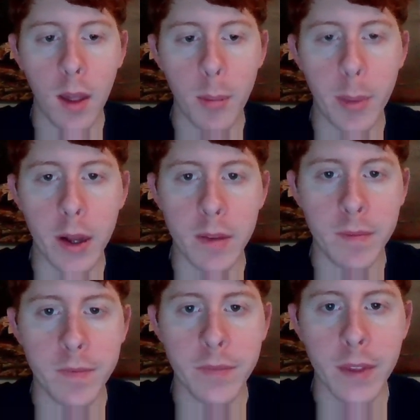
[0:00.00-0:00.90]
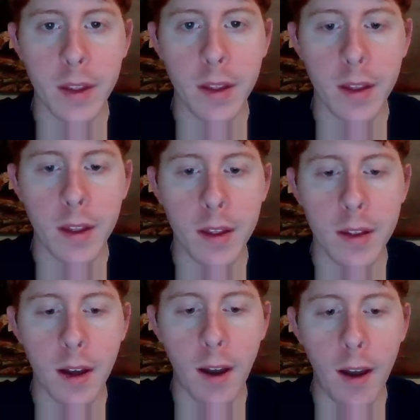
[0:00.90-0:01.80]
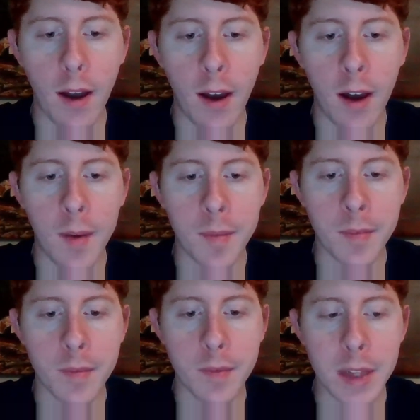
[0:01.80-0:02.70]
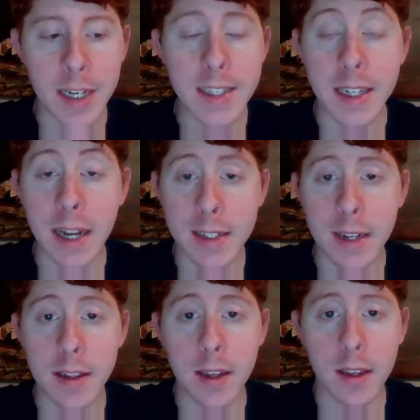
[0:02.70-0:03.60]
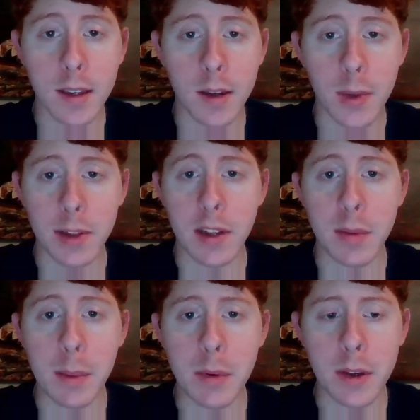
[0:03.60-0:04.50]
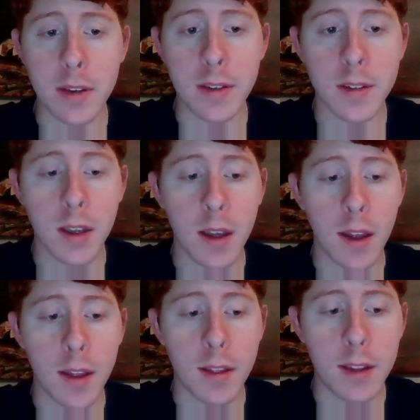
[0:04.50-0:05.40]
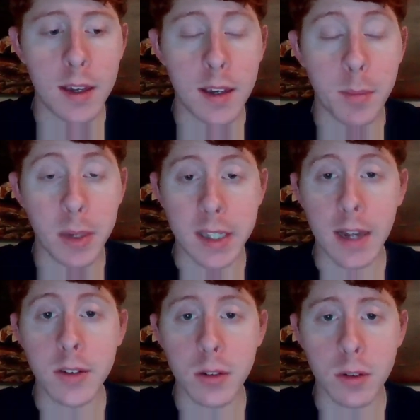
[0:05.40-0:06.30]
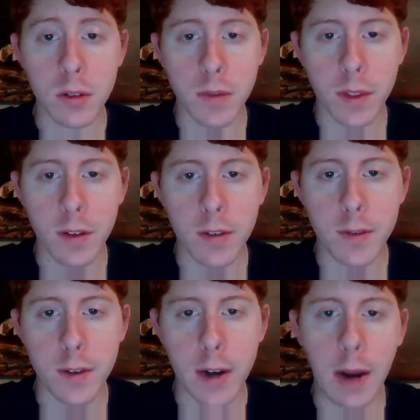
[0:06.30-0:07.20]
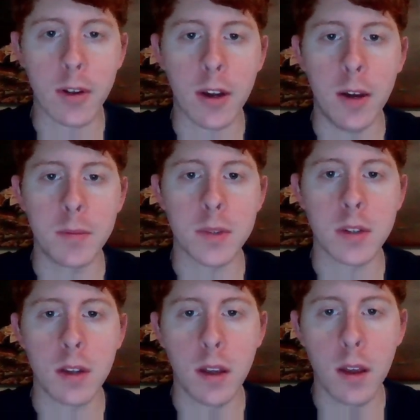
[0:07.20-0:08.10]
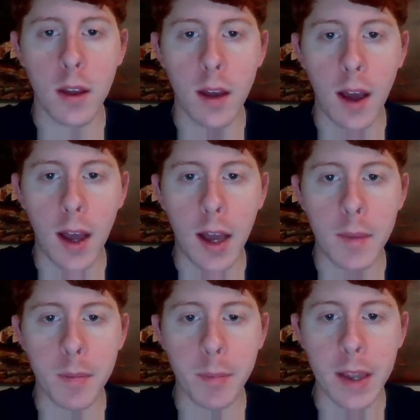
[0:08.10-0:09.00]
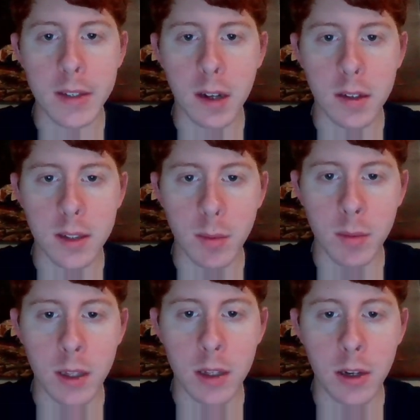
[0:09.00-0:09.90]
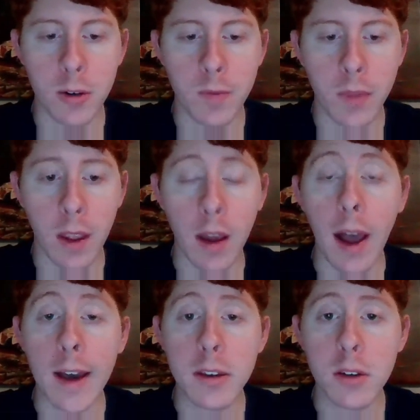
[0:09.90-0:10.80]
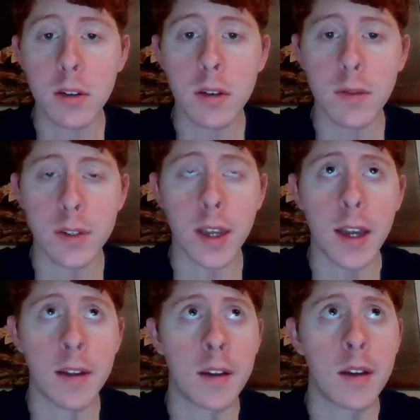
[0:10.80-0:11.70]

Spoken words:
But the disconnect, I think, with a lot of people is the potential for outcomes based on something they do. I could, for say,